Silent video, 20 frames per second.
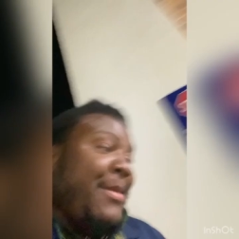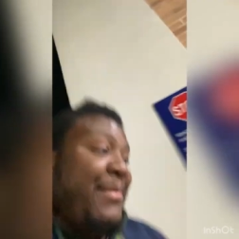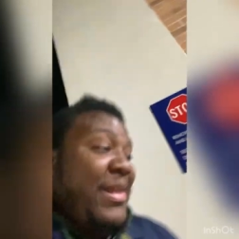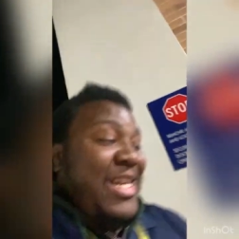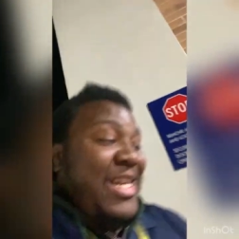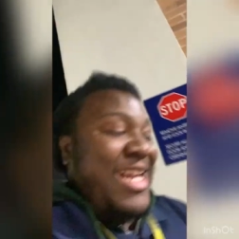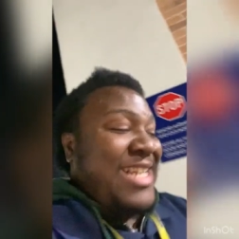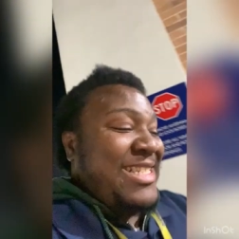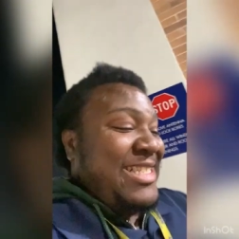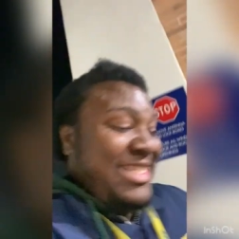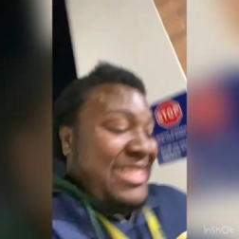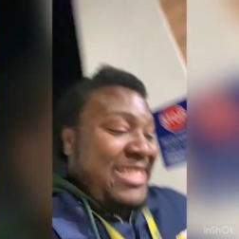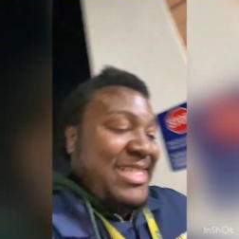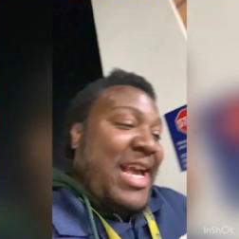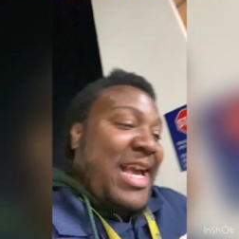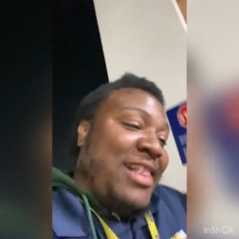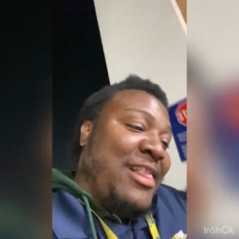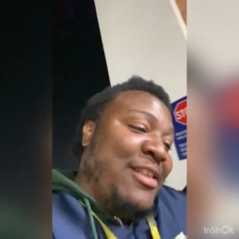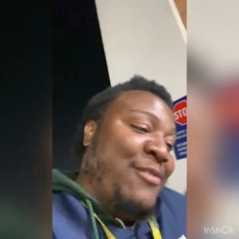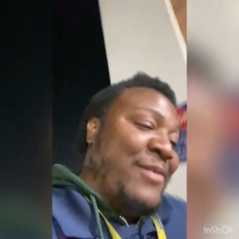And that's
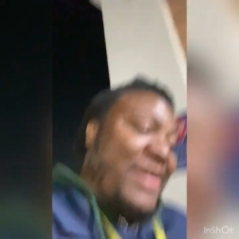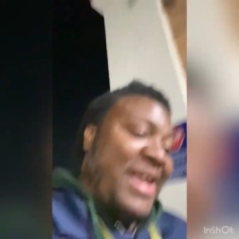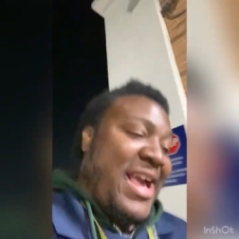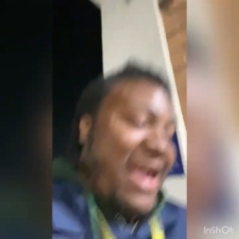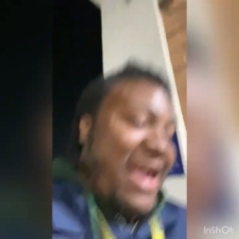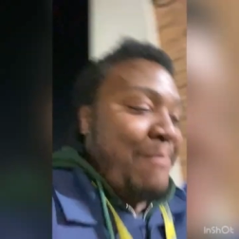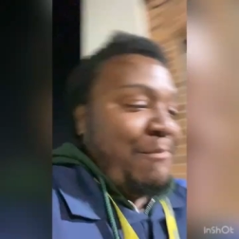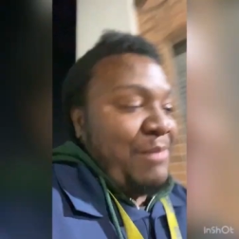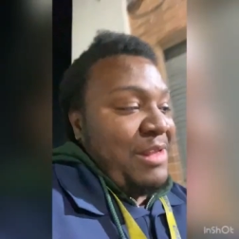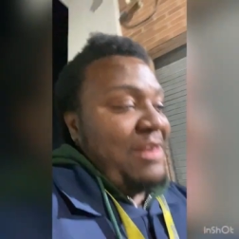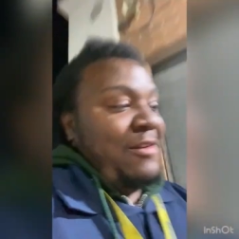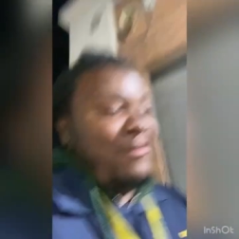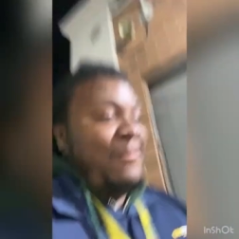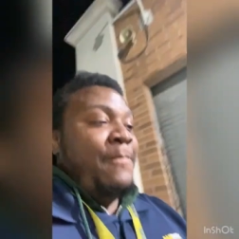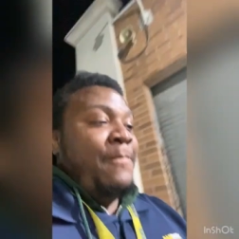exactly what happened.